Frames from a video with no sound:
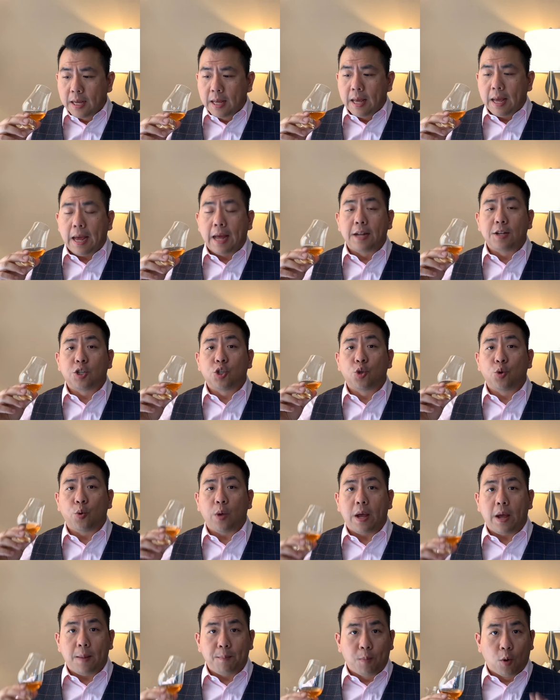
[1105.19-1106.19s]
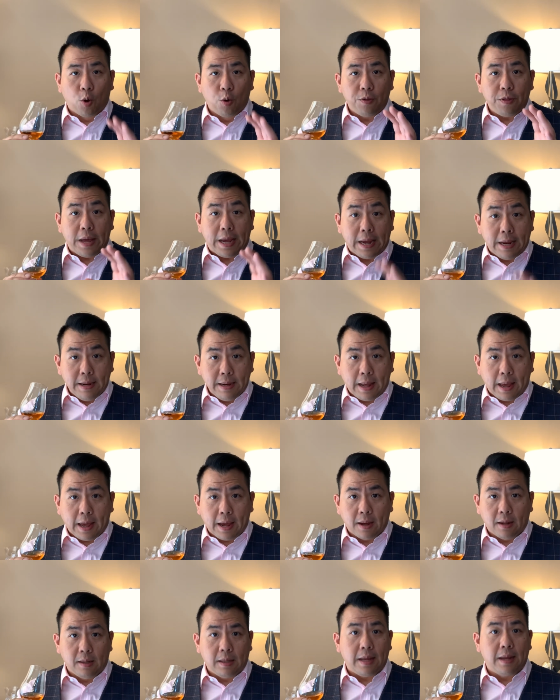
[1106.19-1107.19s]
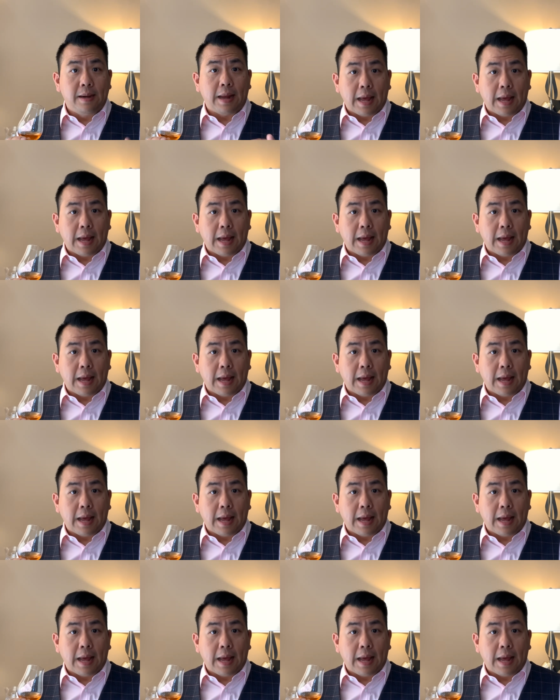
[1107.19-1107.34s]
and to both inhale and